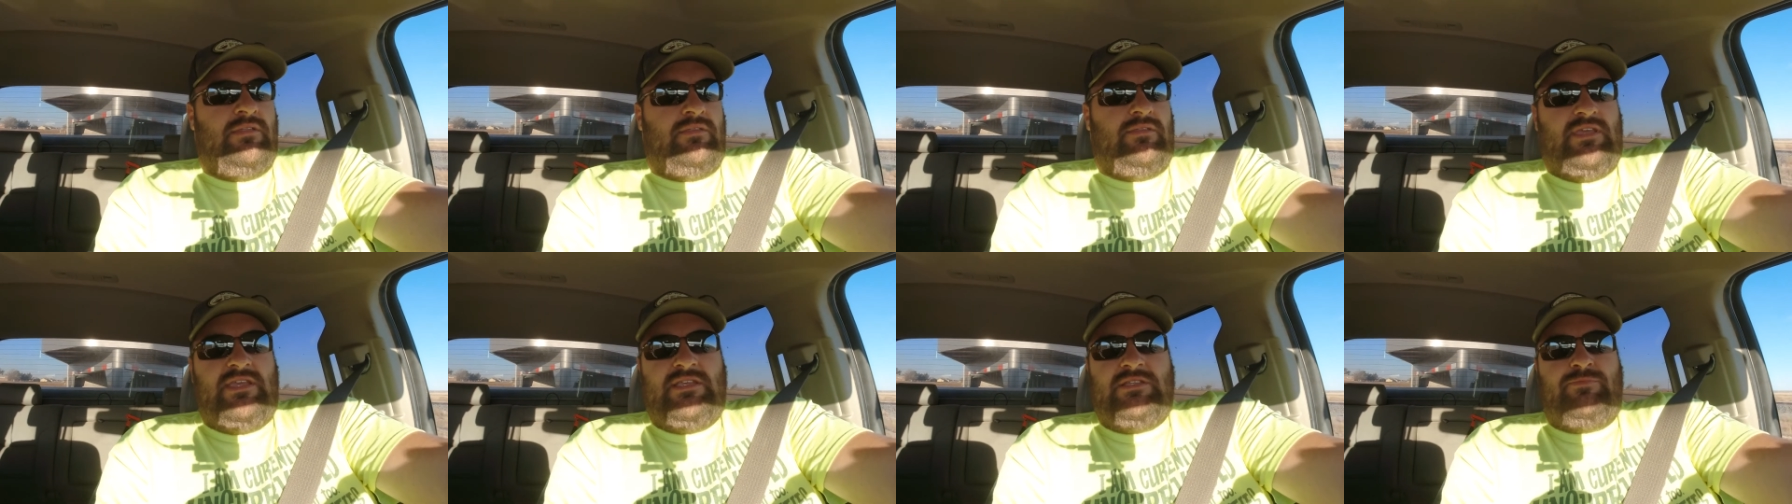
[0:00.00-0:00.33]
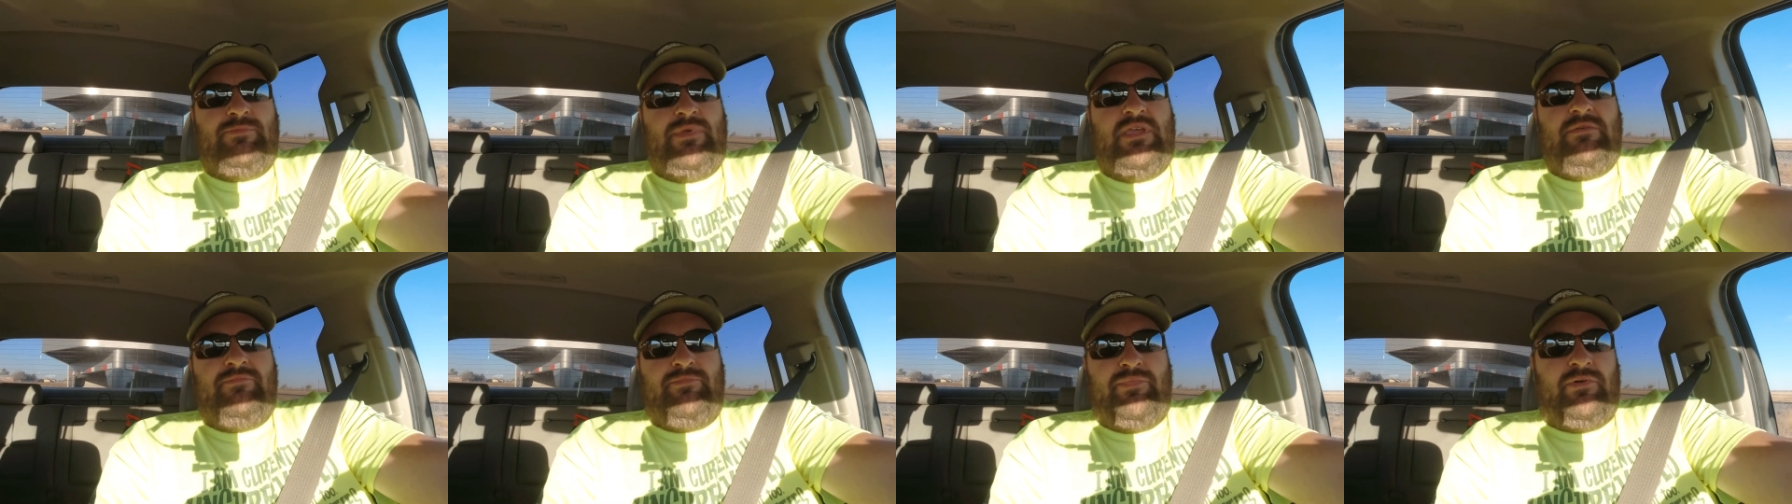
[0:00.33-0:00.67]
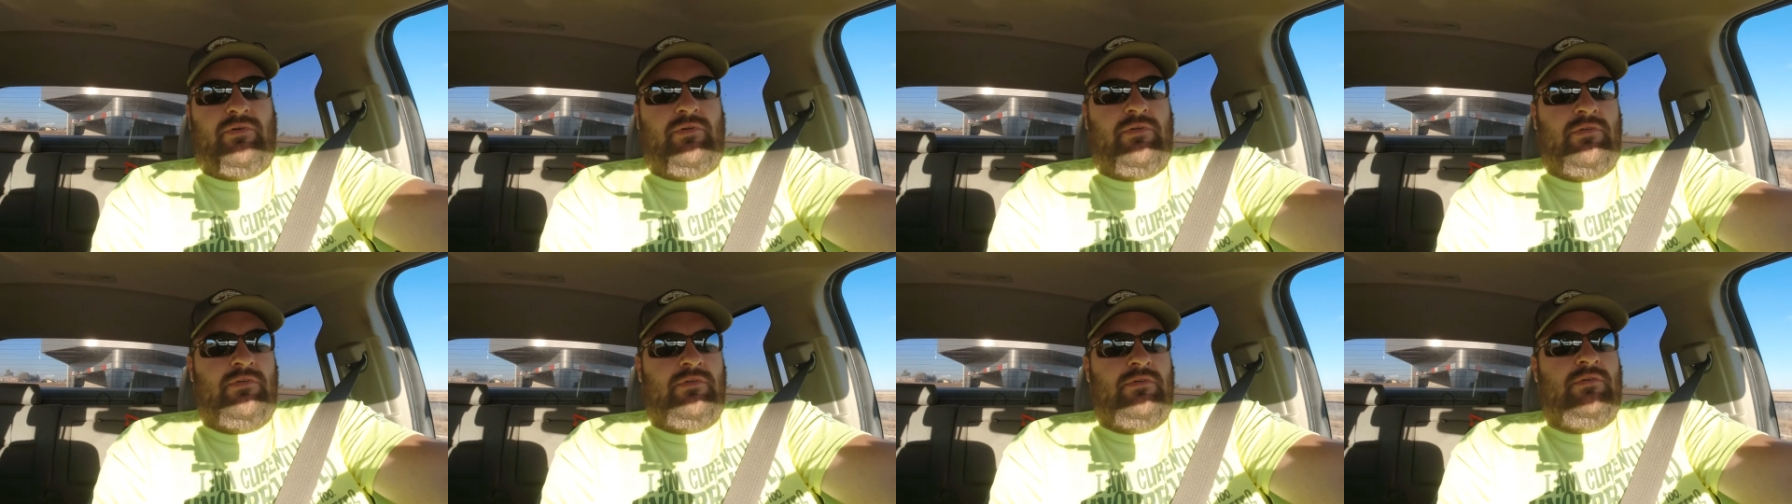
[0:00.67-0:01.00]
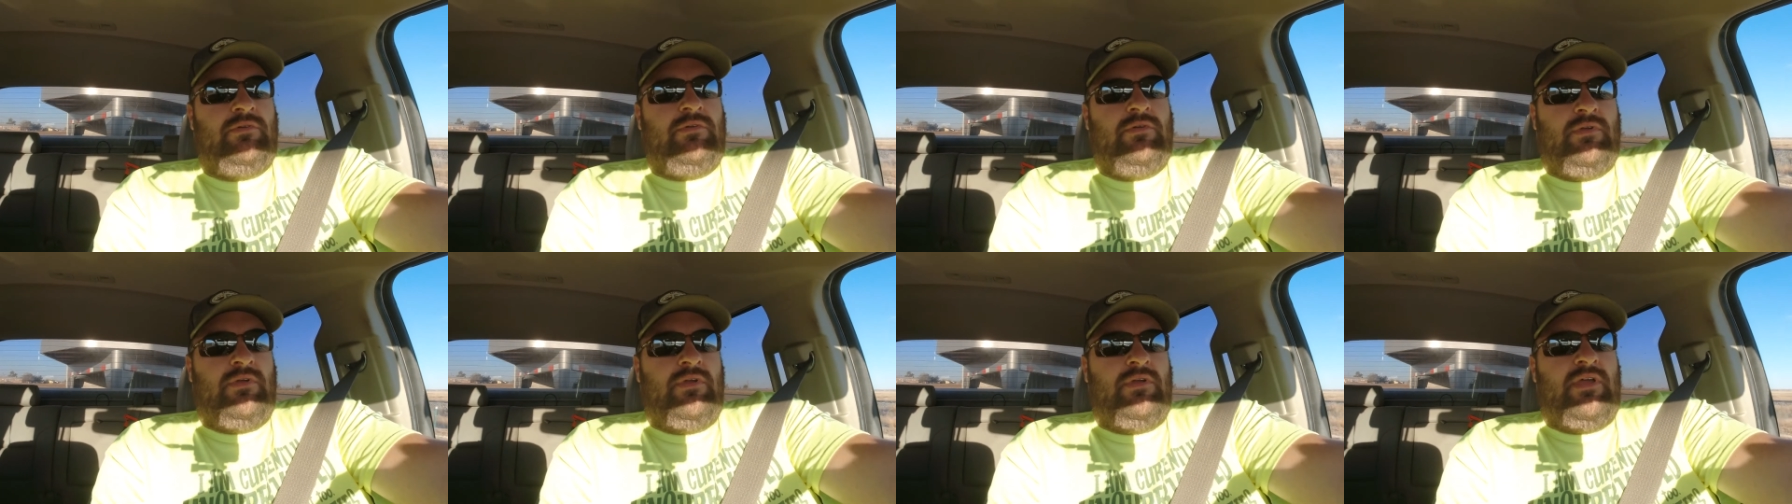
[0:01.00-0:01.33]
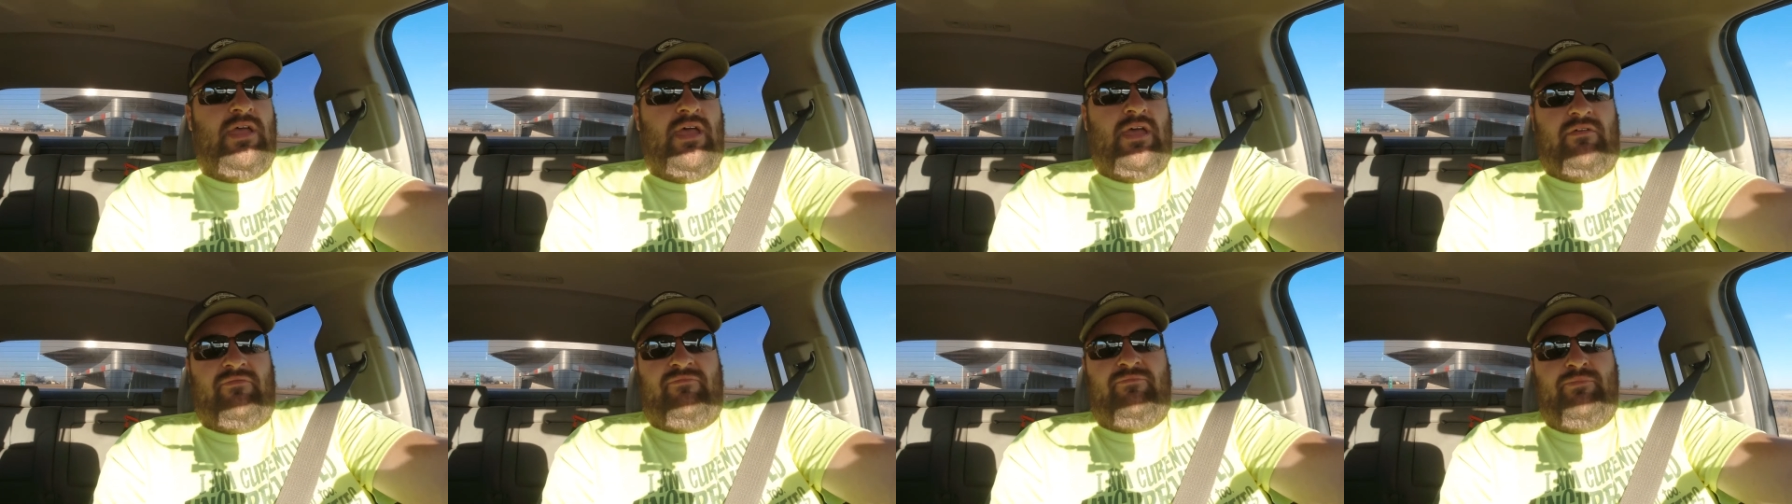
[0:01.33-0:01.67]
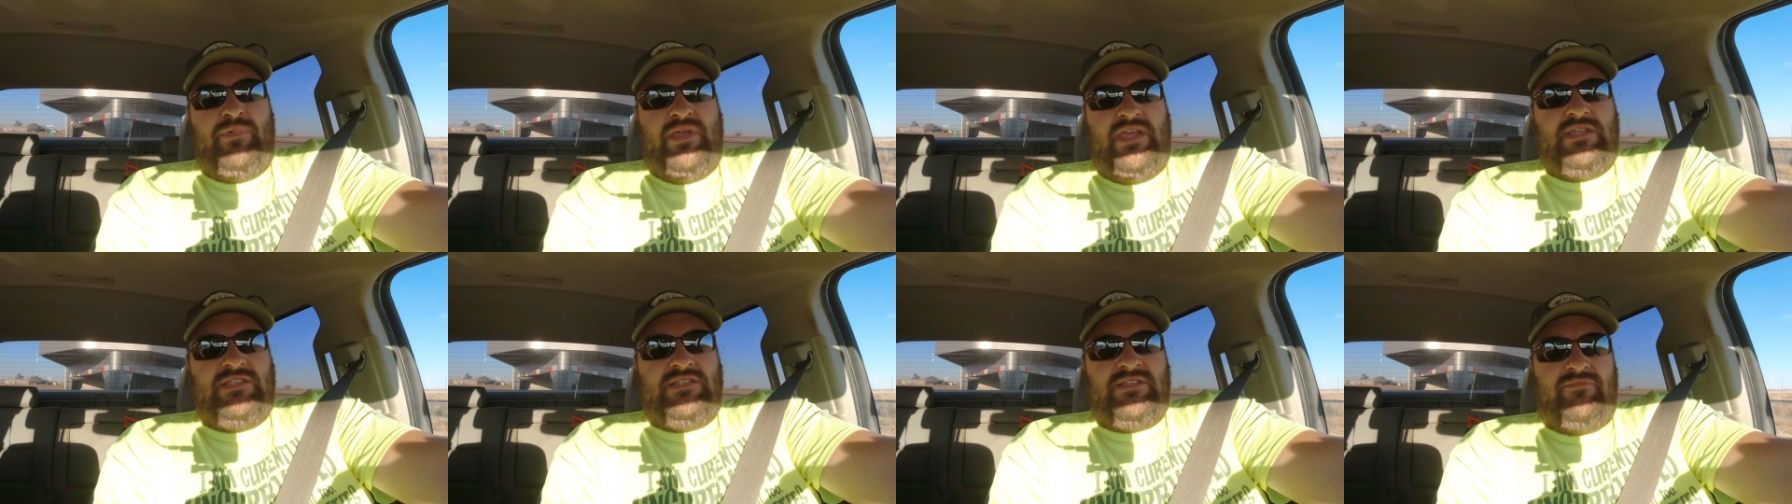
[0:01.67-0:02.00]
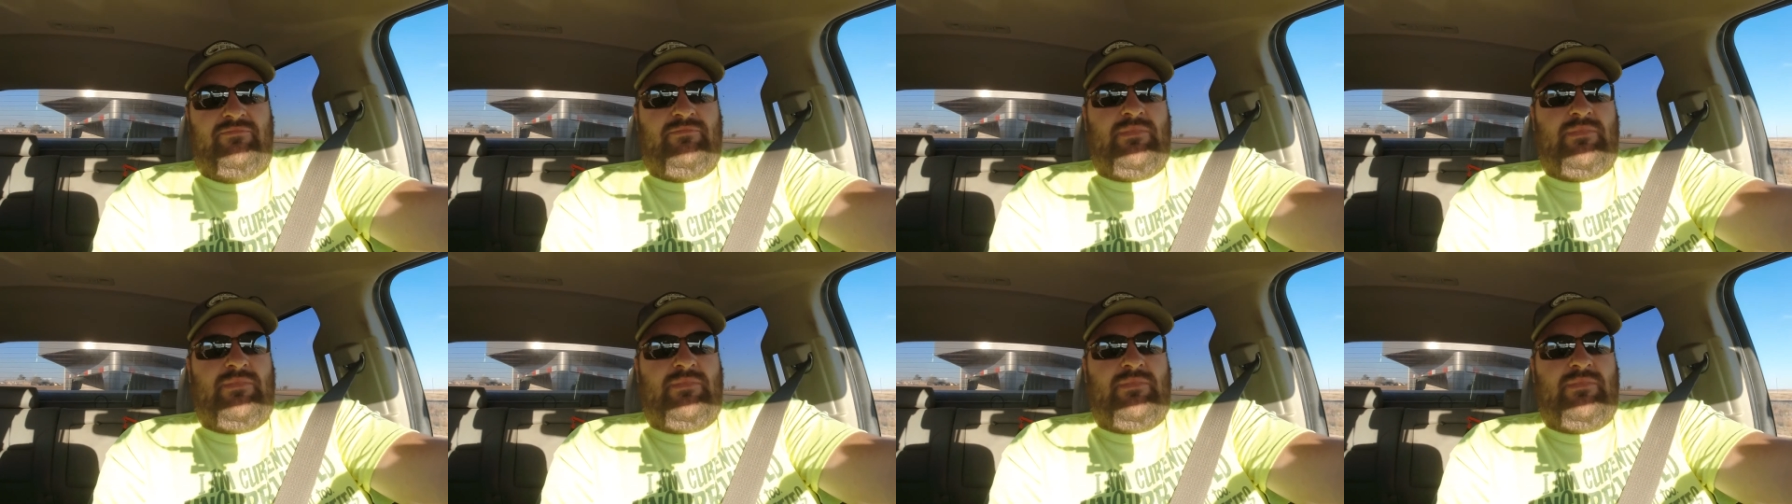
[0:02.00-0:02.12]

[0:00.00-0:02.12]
these people have peace